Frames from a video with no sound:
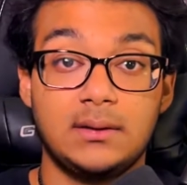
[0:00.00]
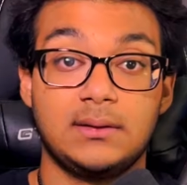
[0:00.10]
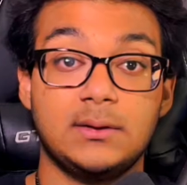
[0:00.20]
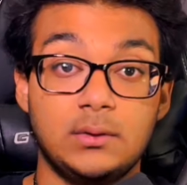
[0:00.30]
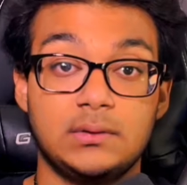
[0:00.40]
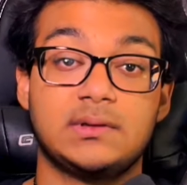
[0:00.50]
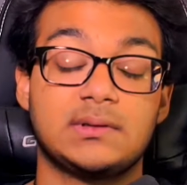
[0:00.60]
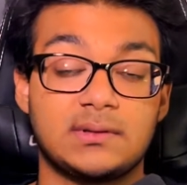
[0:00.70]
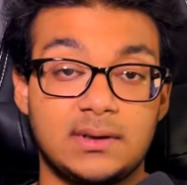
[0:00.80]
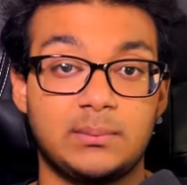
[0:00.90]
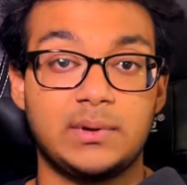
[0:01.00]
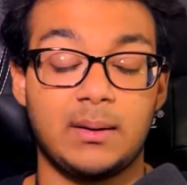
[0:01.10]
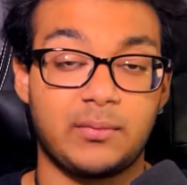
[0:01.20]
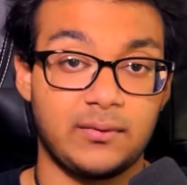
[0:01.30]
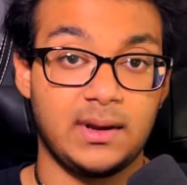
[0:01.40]
use sleep
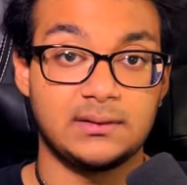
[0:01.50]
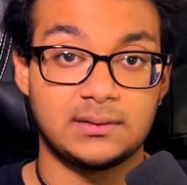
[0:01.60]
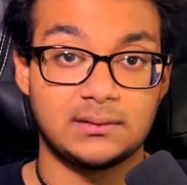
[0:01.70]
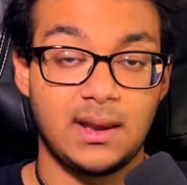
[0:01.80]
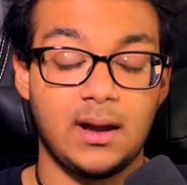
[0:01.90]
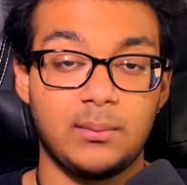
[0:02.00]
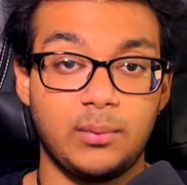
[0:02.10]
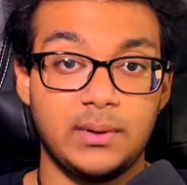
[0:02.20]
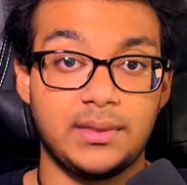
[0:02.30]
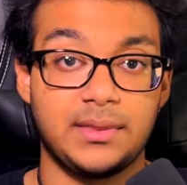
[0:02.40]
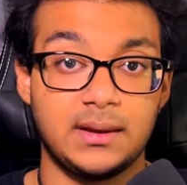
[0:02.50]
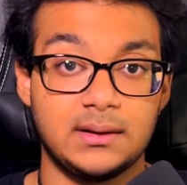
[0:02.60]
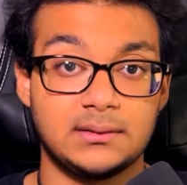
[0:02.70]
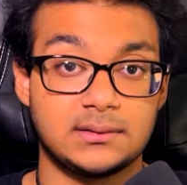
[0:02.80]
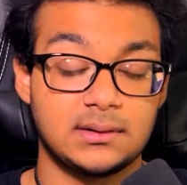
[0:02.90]
deprivation's help with
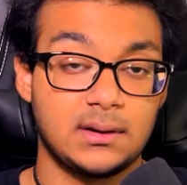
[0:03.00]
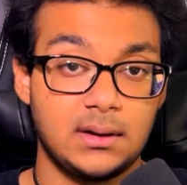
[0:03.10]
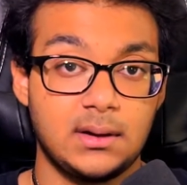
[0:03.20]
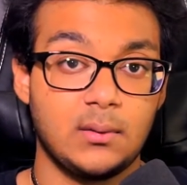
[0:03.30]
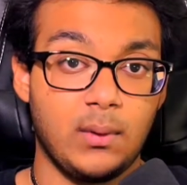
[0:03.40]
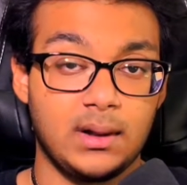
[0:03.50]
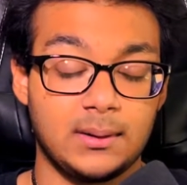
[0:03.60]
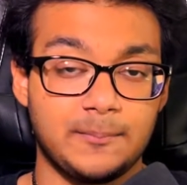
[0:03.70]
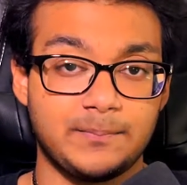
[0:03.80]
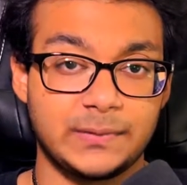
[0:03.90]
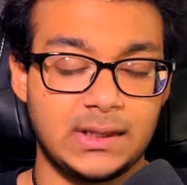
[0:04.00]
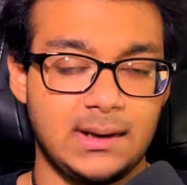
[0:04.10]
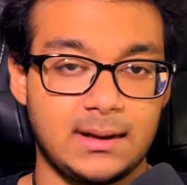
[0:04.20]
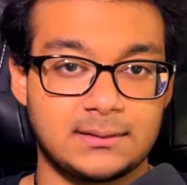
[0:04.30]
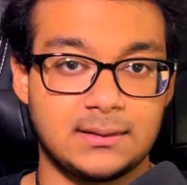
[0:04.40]
is, well, the
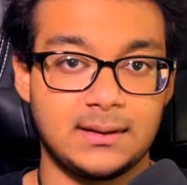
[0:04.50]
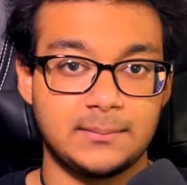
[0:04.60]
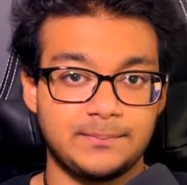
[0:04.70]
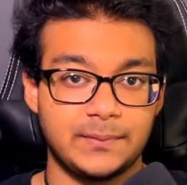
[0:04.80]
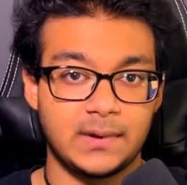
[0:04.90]
next thing.